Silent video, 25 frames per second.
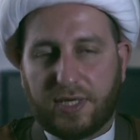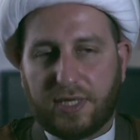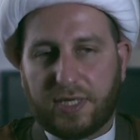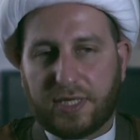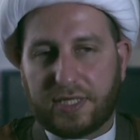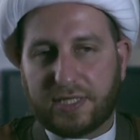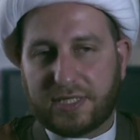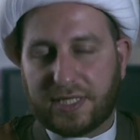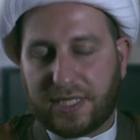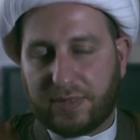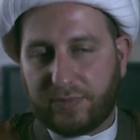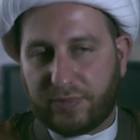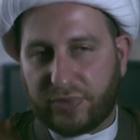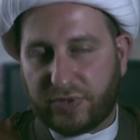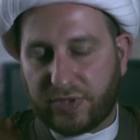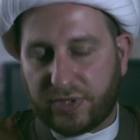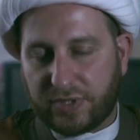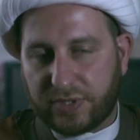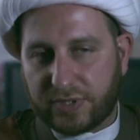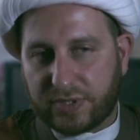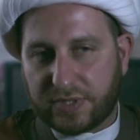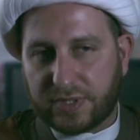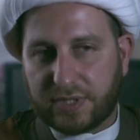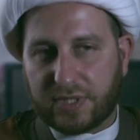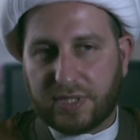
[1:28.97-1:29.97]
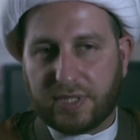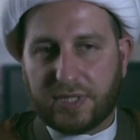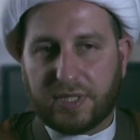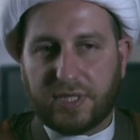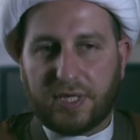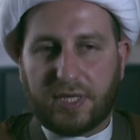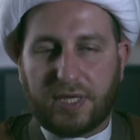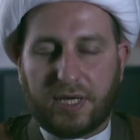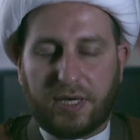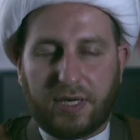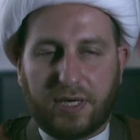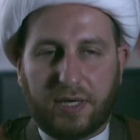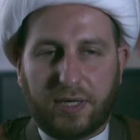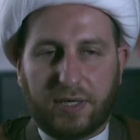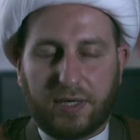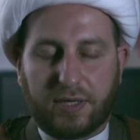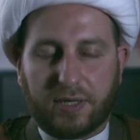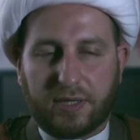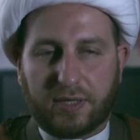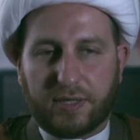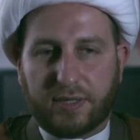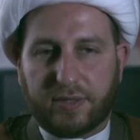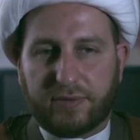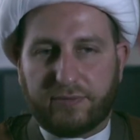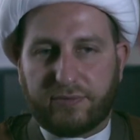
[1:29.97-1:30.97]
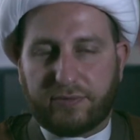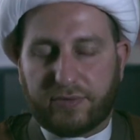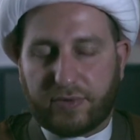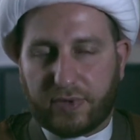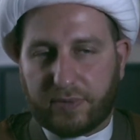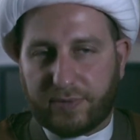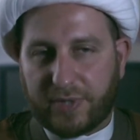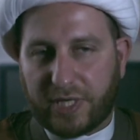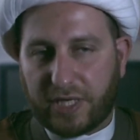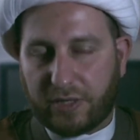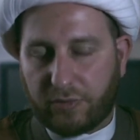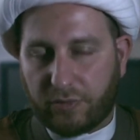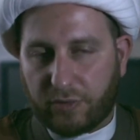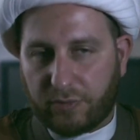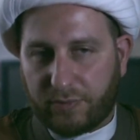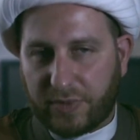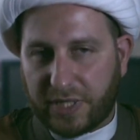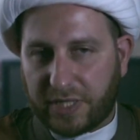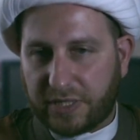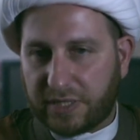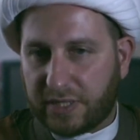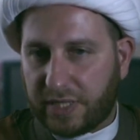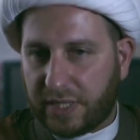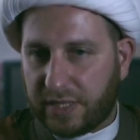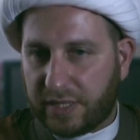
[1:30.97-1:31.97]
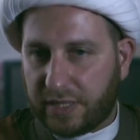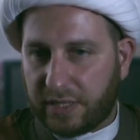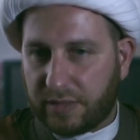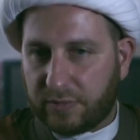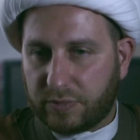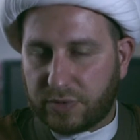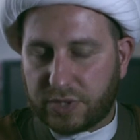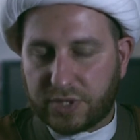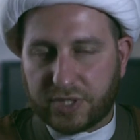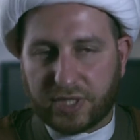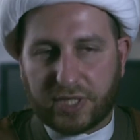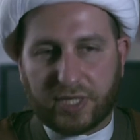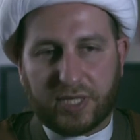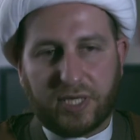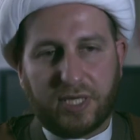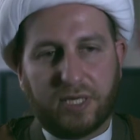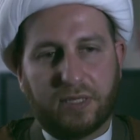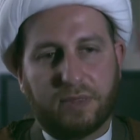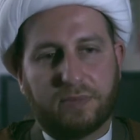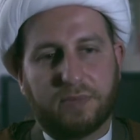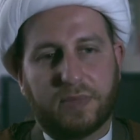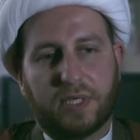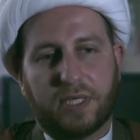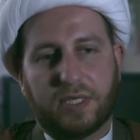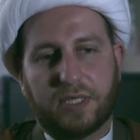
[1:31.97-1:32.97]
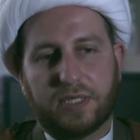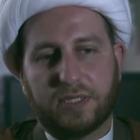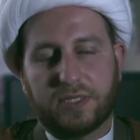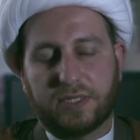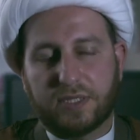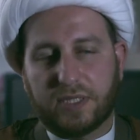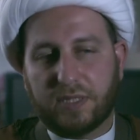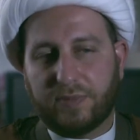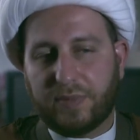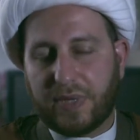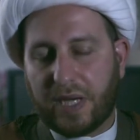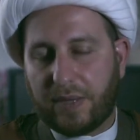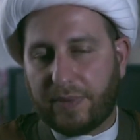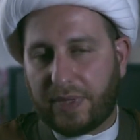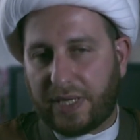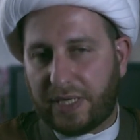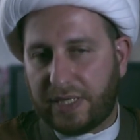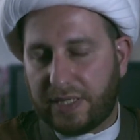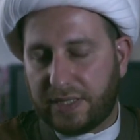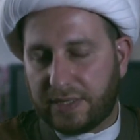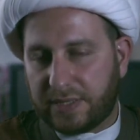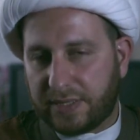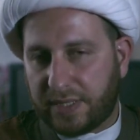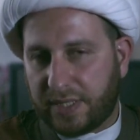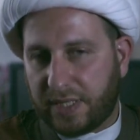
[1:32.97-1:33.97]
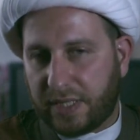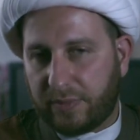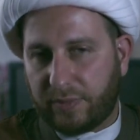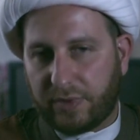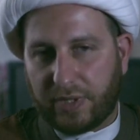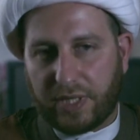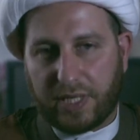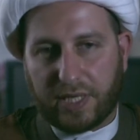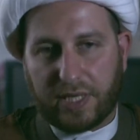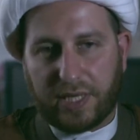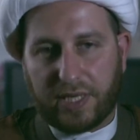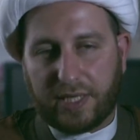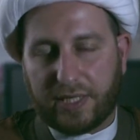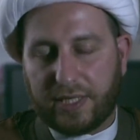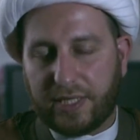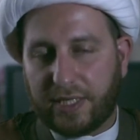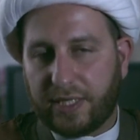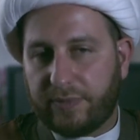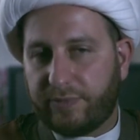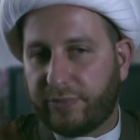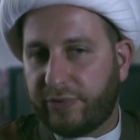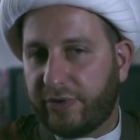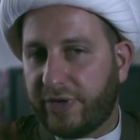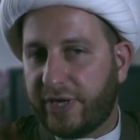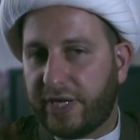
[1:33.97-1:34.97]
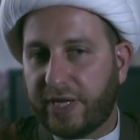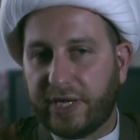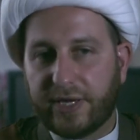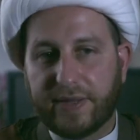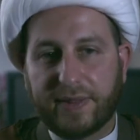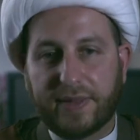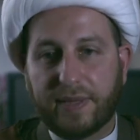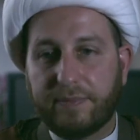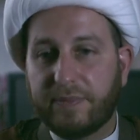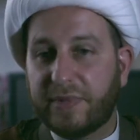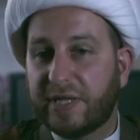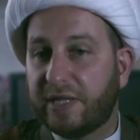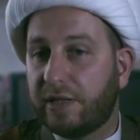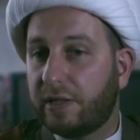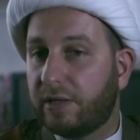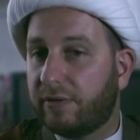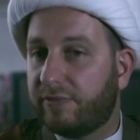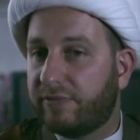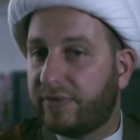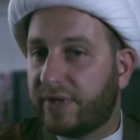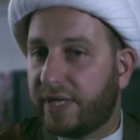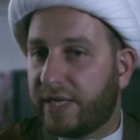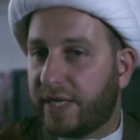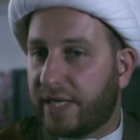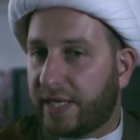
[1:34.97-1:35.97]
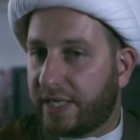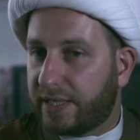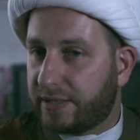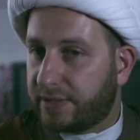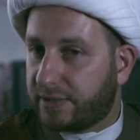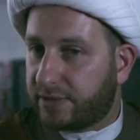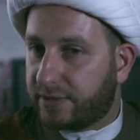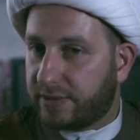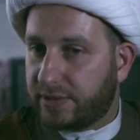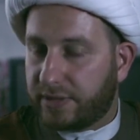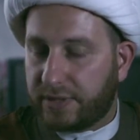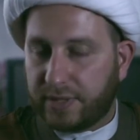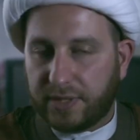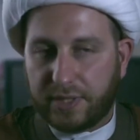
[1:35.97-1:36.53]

Examples are from Ahlul Bayt alayhimus salam, as Imam Ali salamullahi alayhi praying in the middle of the night,